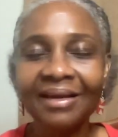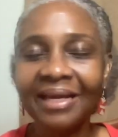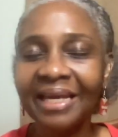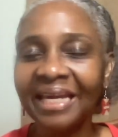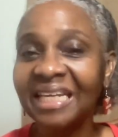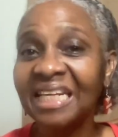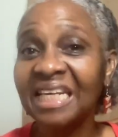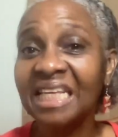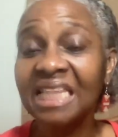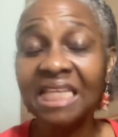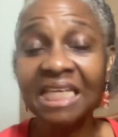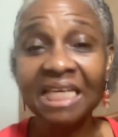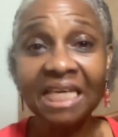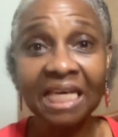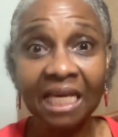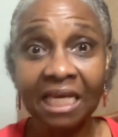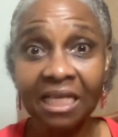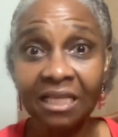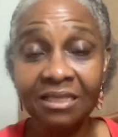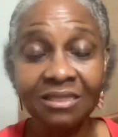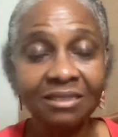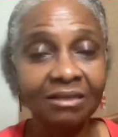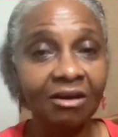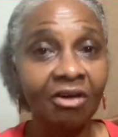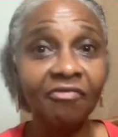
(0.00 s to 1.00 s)
anything
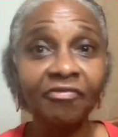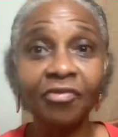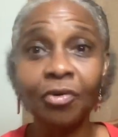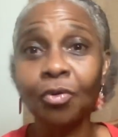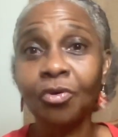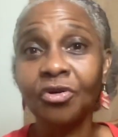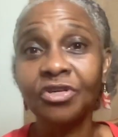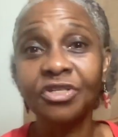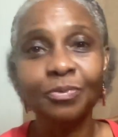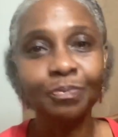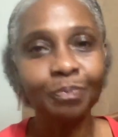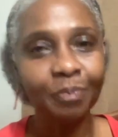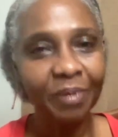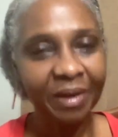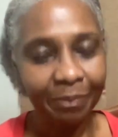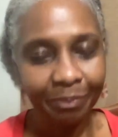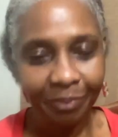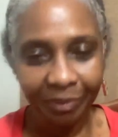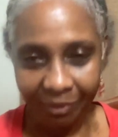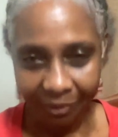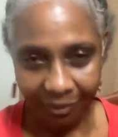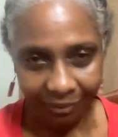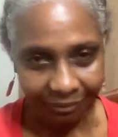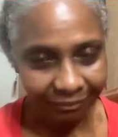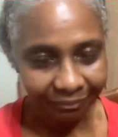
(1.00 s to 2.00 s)
else, of course,
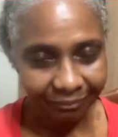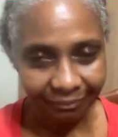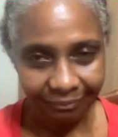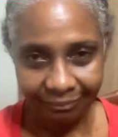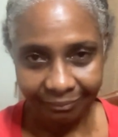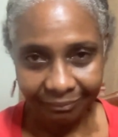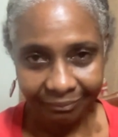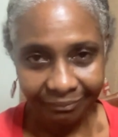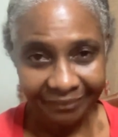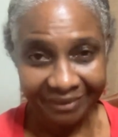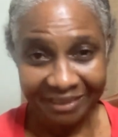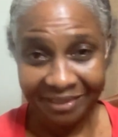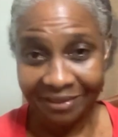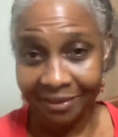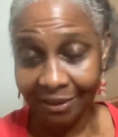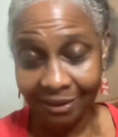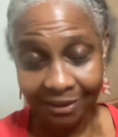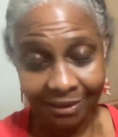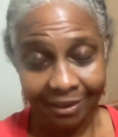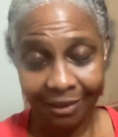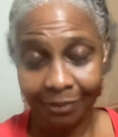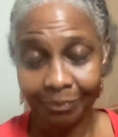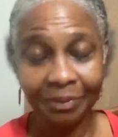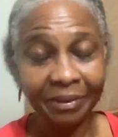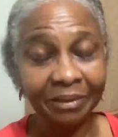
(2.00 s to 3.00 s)
pepper is a
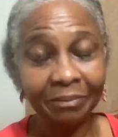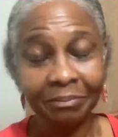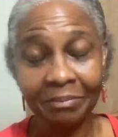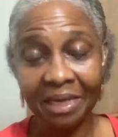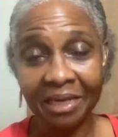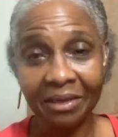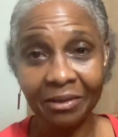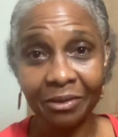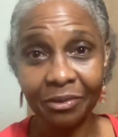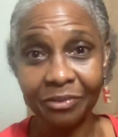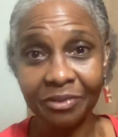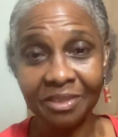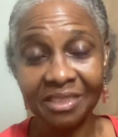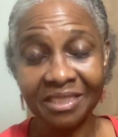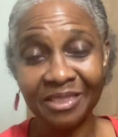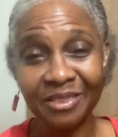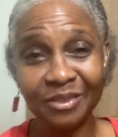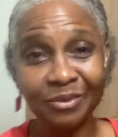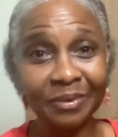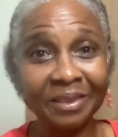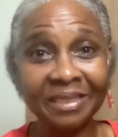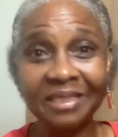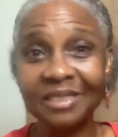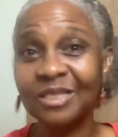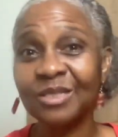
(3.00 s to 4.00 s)
staple in my house
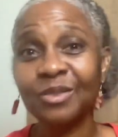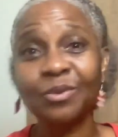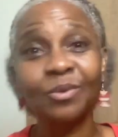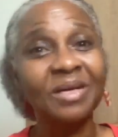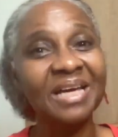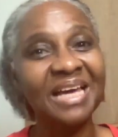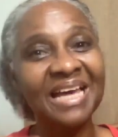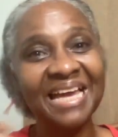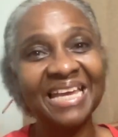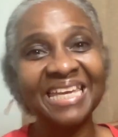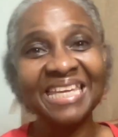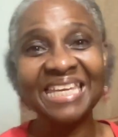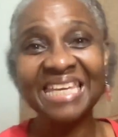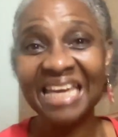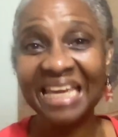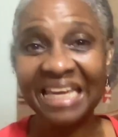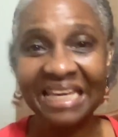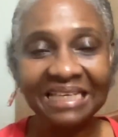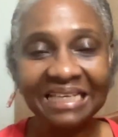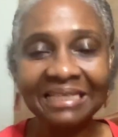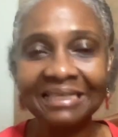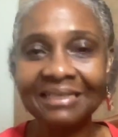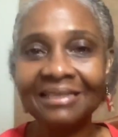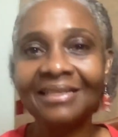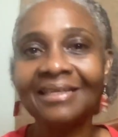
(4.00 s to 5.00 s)
as well. So
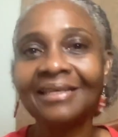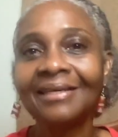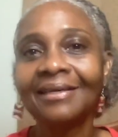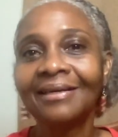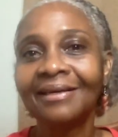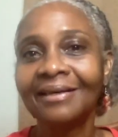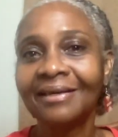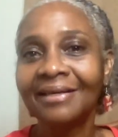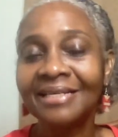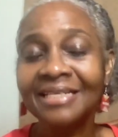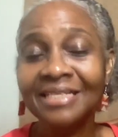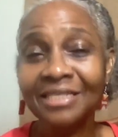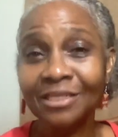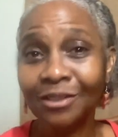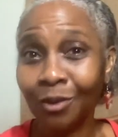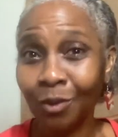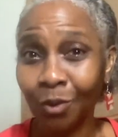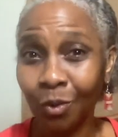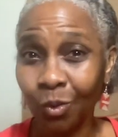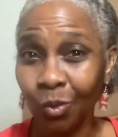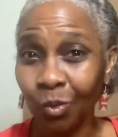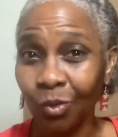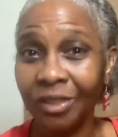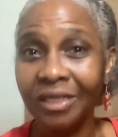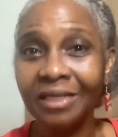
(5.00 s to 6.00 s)
cayenne is a
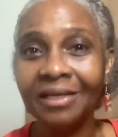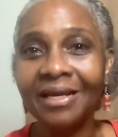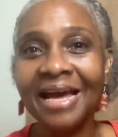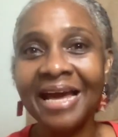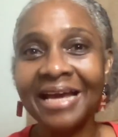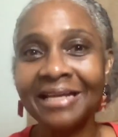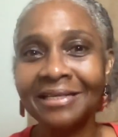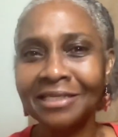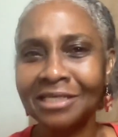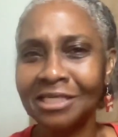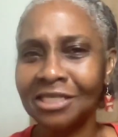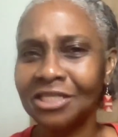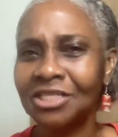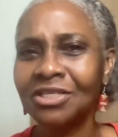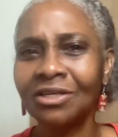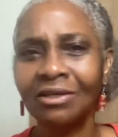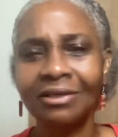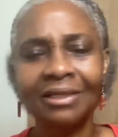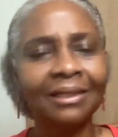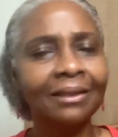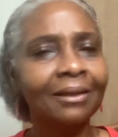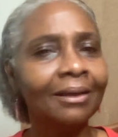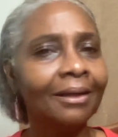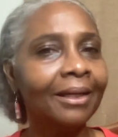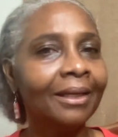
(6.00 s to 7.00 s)
good addition
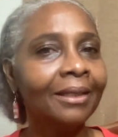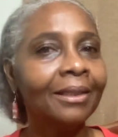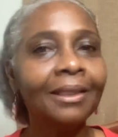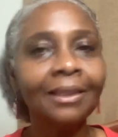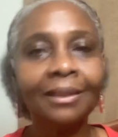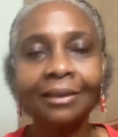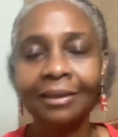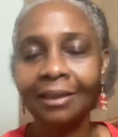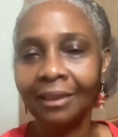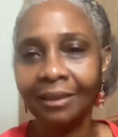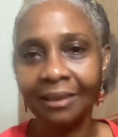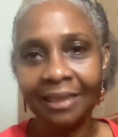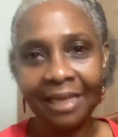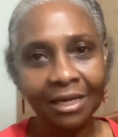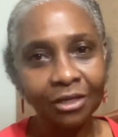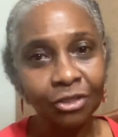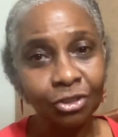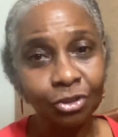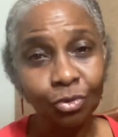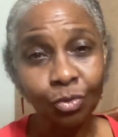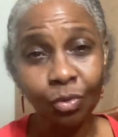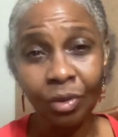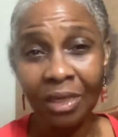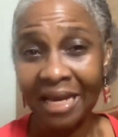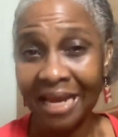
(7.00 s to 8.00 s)
and anything that
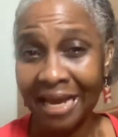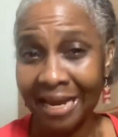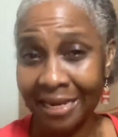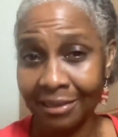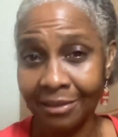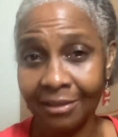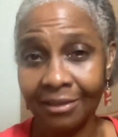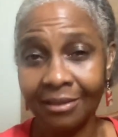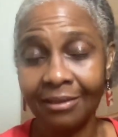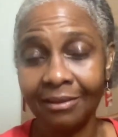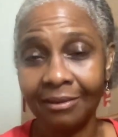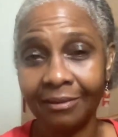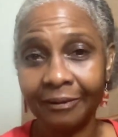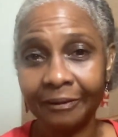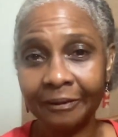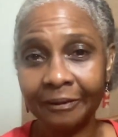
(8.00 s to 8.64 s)
you like.